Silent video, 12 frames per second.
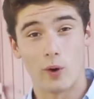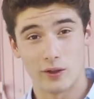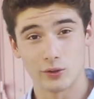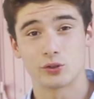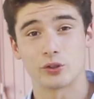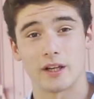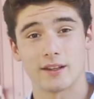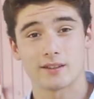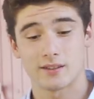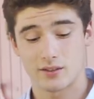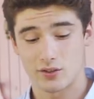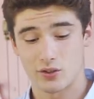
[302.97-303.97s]

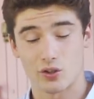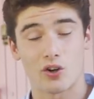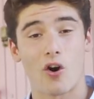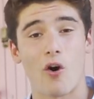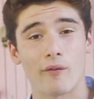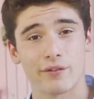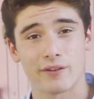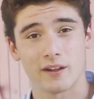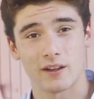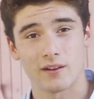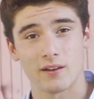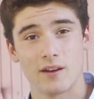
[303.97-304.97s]
well-dressed, you're
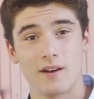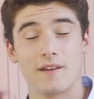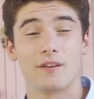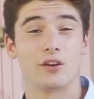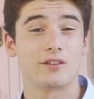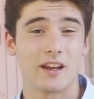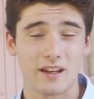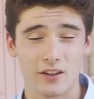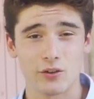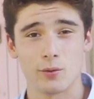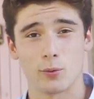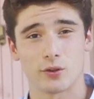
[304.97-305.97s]
confident, they're
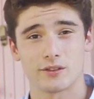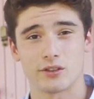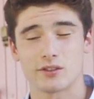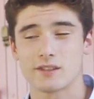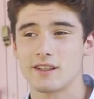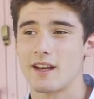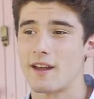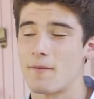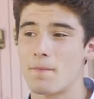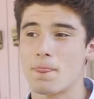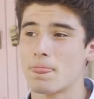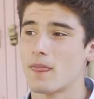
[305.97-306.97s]
taking you more seriously,
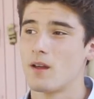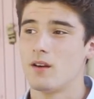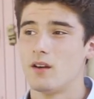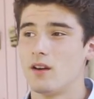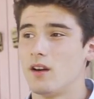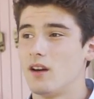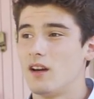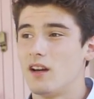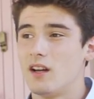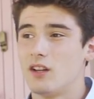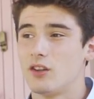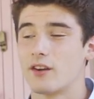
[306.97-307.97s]
and
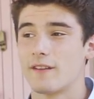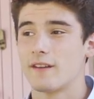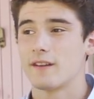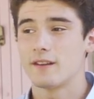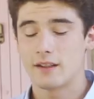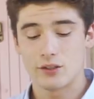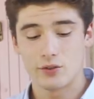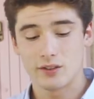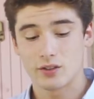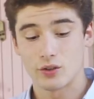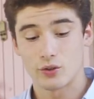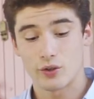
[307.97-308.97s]
look, at the end of the day, you
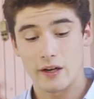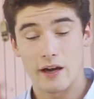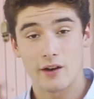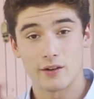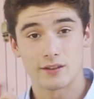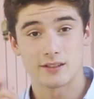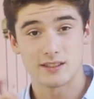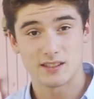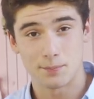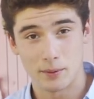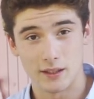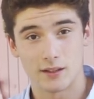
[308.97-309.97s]
need to learn how to
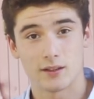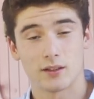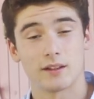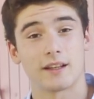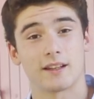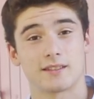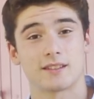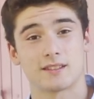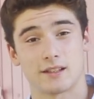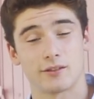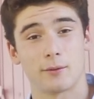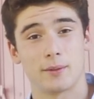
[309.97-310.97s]
speak like a
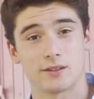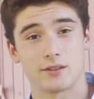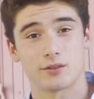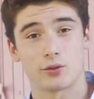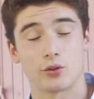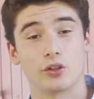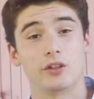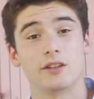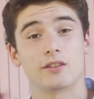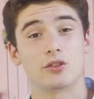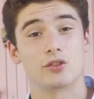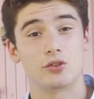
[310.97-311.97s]
successful business owner. You
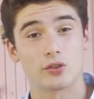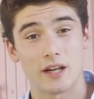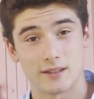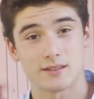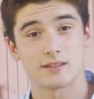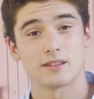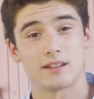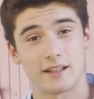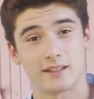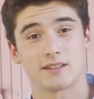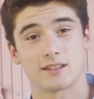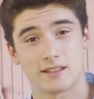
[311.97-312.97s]
need to dress
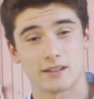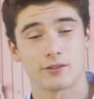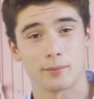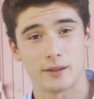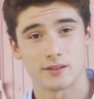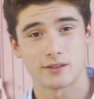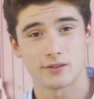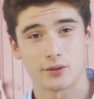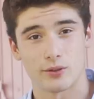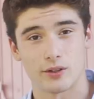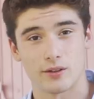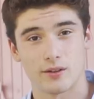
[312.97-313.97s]
like a successful business
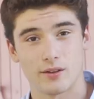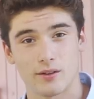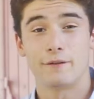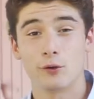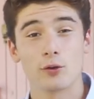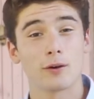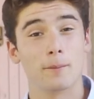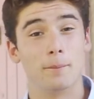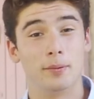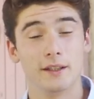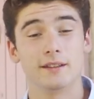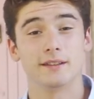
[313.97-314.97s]
owner. If you're a
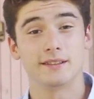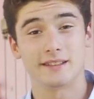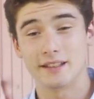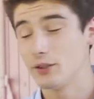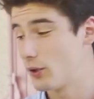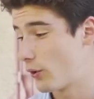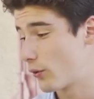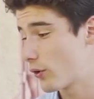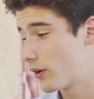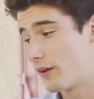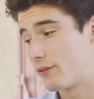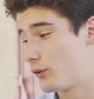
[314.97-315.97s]
B2C
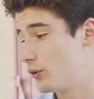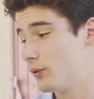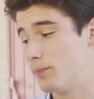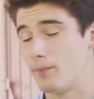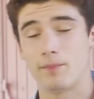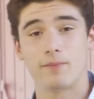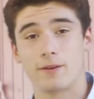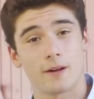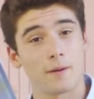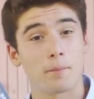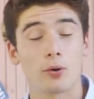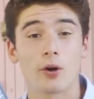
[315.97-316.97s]
owner, if you
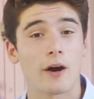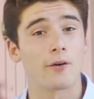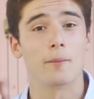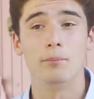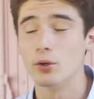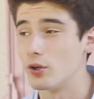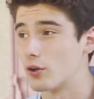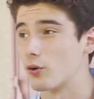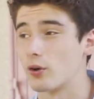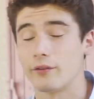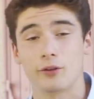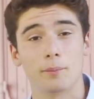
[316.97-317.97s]
fucking put out a book
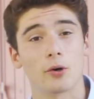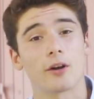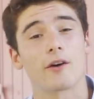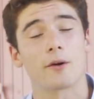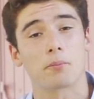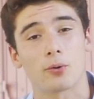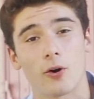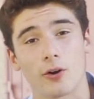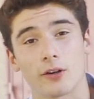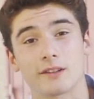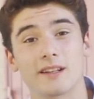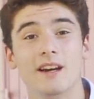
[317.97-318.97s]
or if you put out a
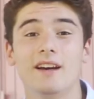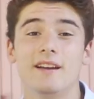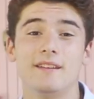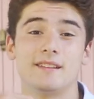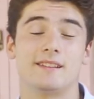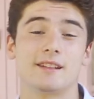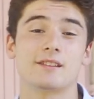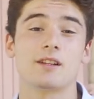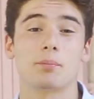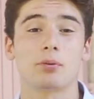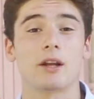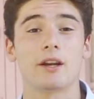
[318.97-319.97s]
product, this doesn't
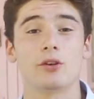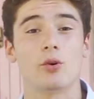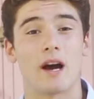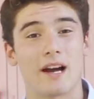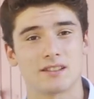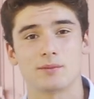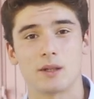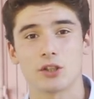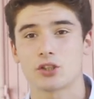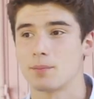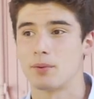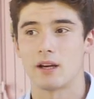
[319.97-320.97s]
apply to you as
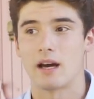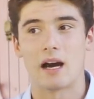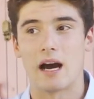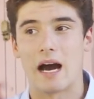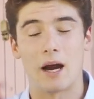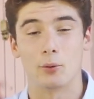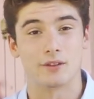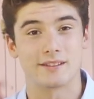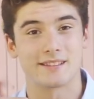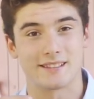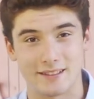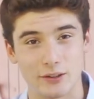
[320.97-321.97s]
much, but I would
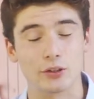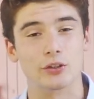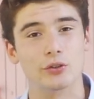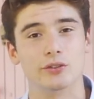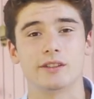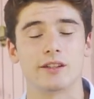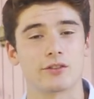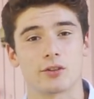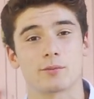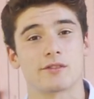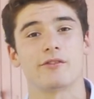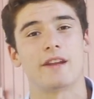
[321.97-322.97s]
still use it in
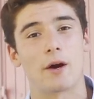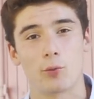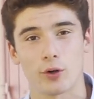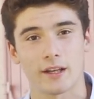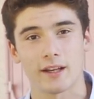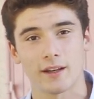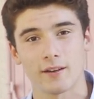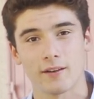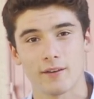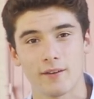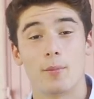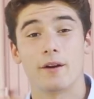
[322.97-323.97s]
terms of networking.
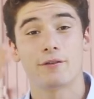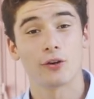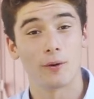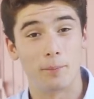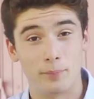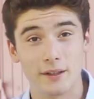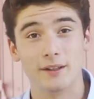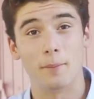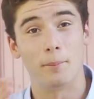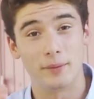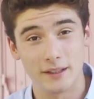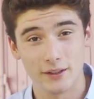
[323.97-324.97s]
But if you're a
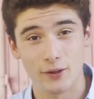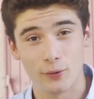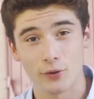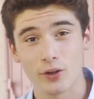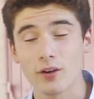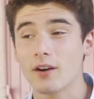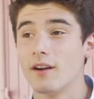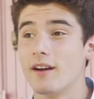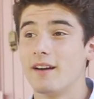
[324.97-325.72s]
B2B owner,